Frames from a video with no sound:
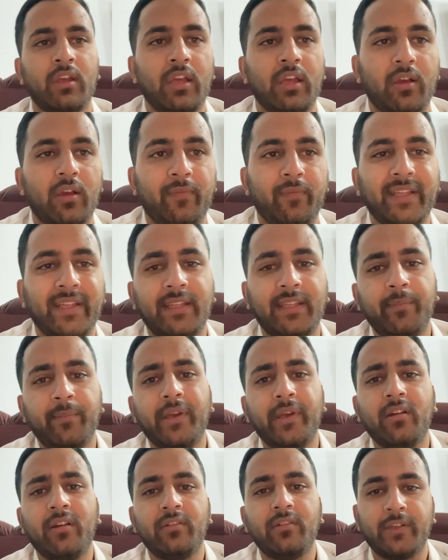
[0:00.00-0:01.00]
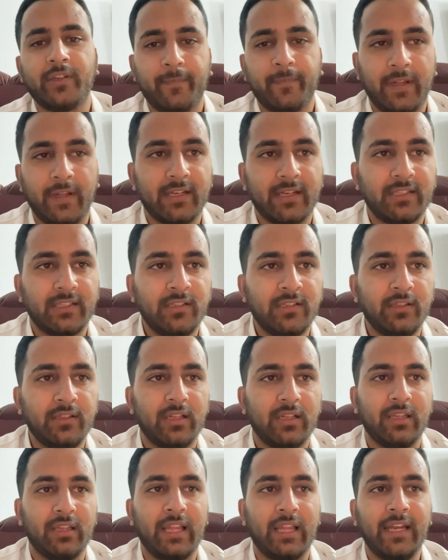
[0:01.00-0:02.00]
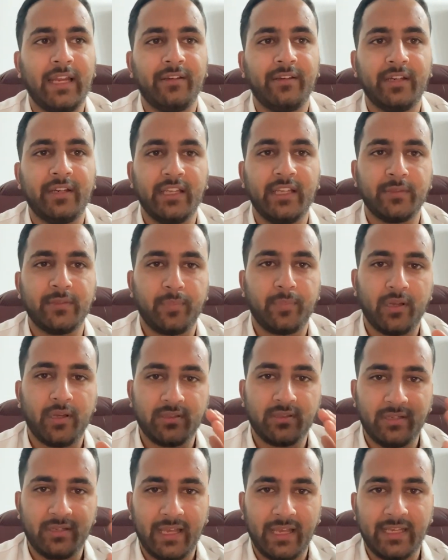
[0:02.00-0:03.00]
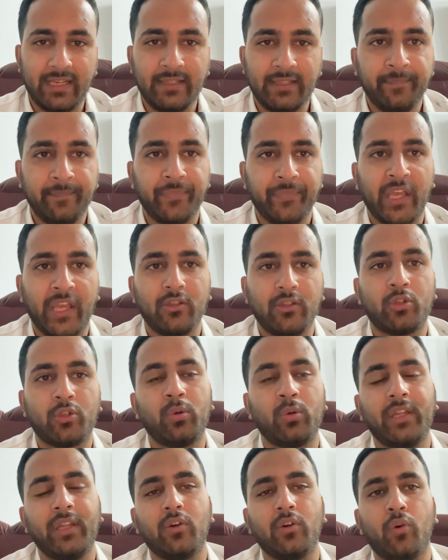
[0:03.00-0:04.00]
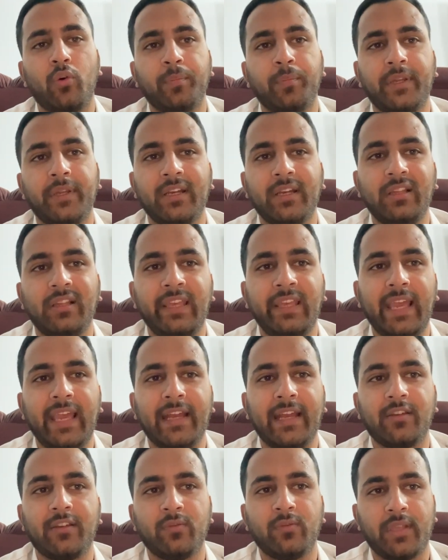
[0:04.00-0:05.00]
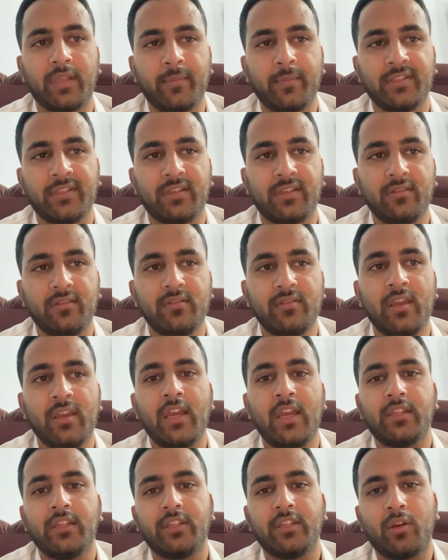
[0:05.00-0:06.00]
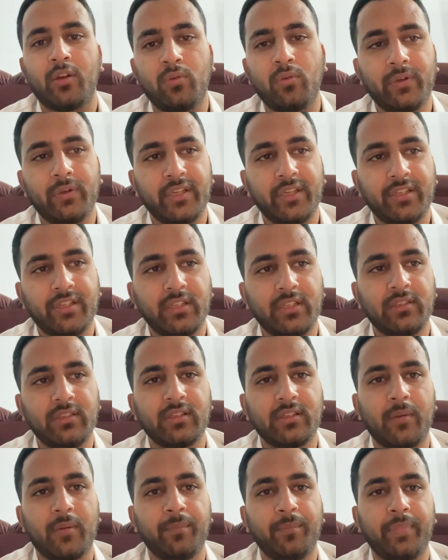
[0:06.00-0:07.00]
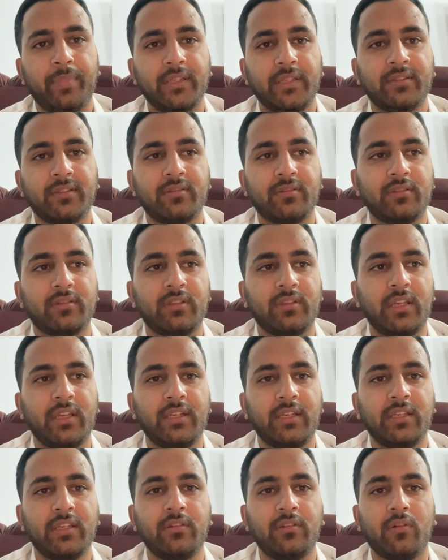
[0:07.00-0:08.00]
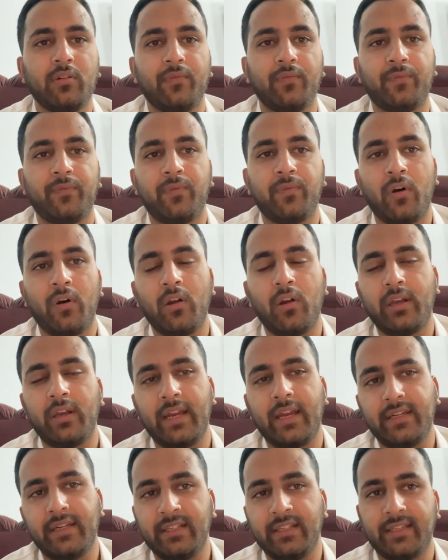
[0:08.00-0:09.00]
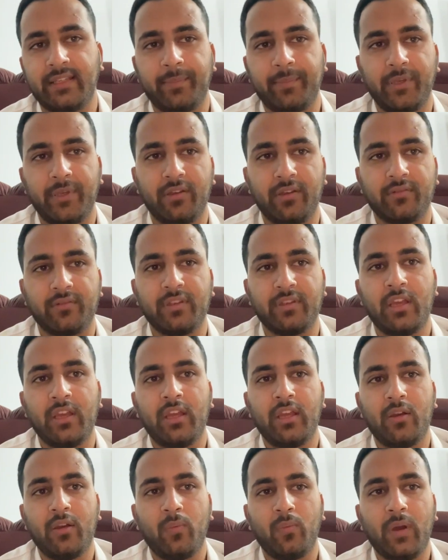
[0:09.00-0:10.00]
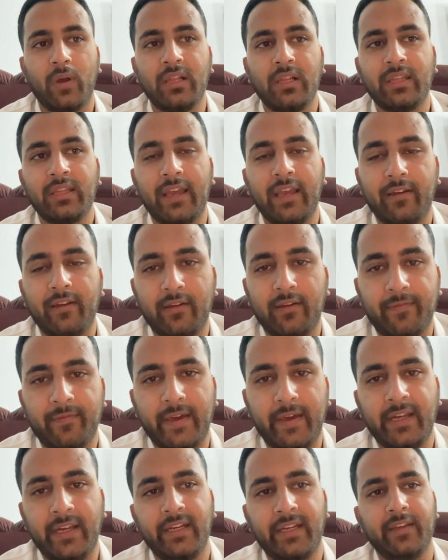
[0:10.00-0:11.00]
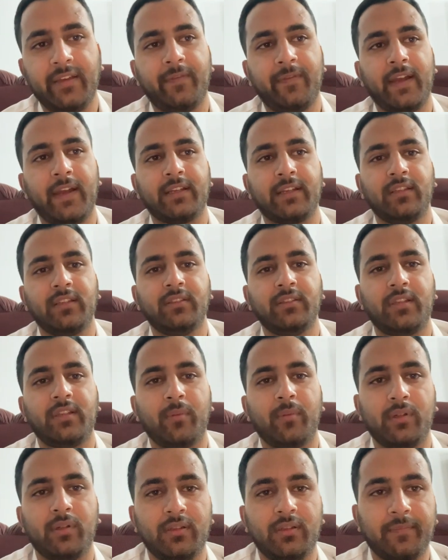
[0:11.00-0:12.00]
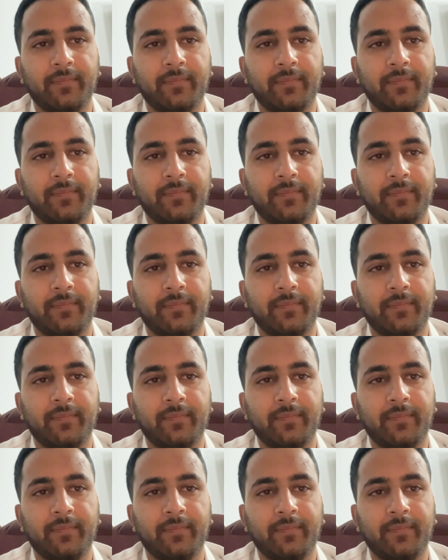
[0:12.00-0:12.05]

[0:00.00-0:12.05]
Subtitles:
When the mirror reflected light ray is passed again through an optically active substance, the rotation is compensated for and disappears, while the Faraday effect is double.